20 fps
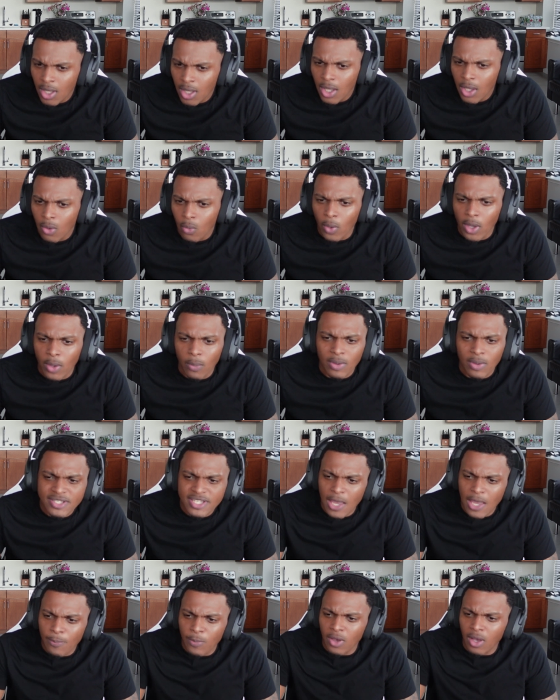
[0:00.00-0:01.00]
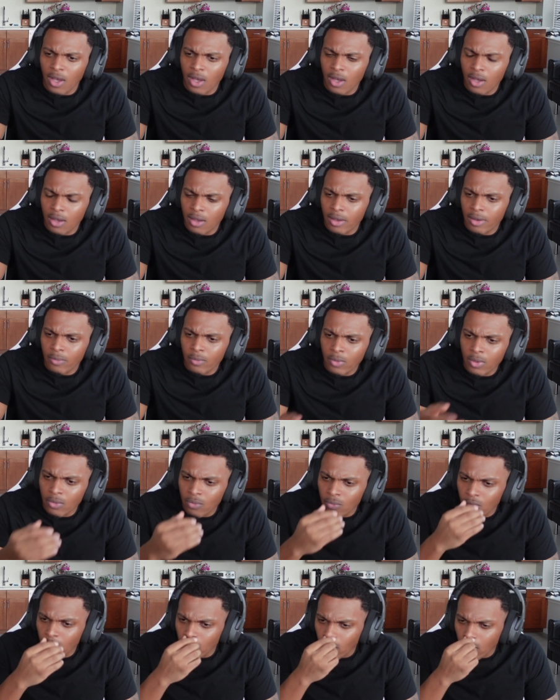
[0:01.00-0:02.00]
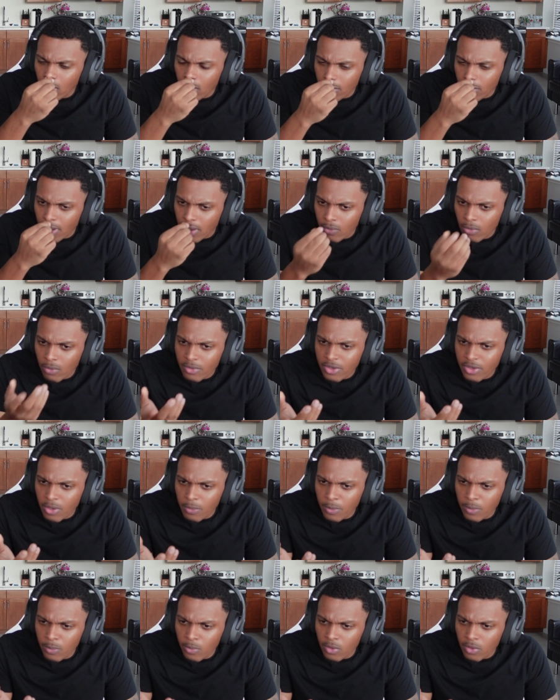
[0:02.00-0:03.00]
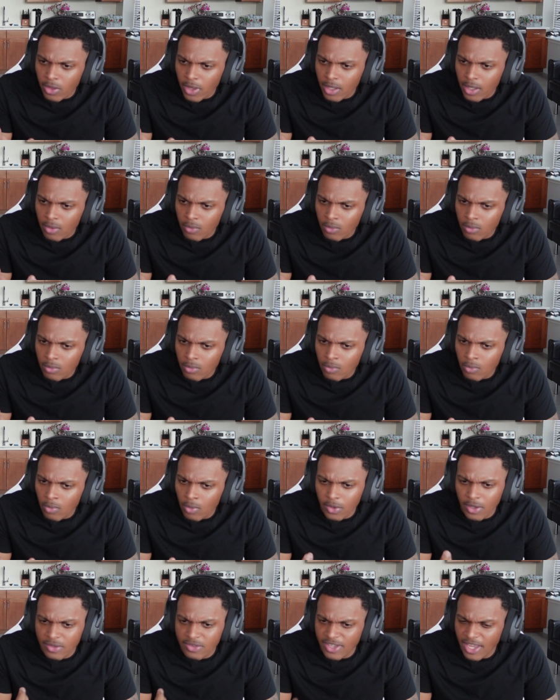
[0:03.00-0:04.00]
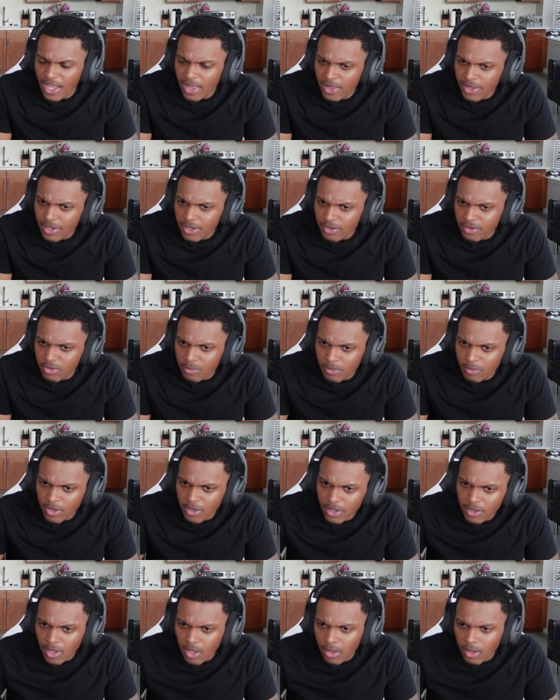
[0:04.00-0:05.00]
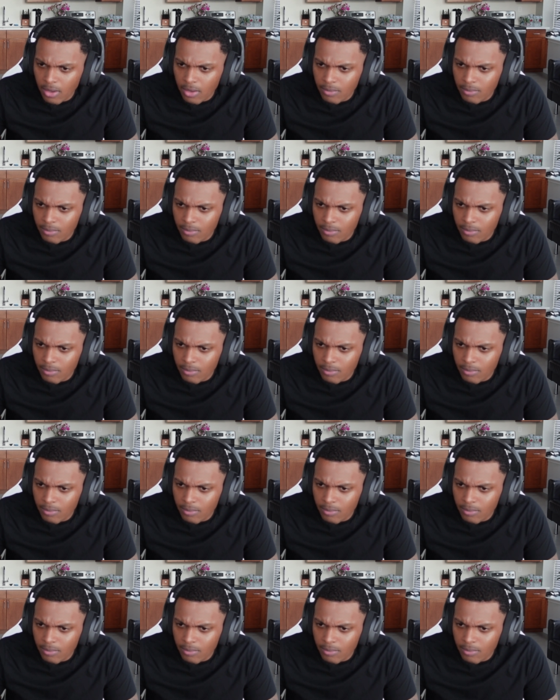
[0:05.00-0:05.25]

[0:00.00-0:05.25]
Wait, what type of what were they? What type of people? Like, are they Italian or something like that? So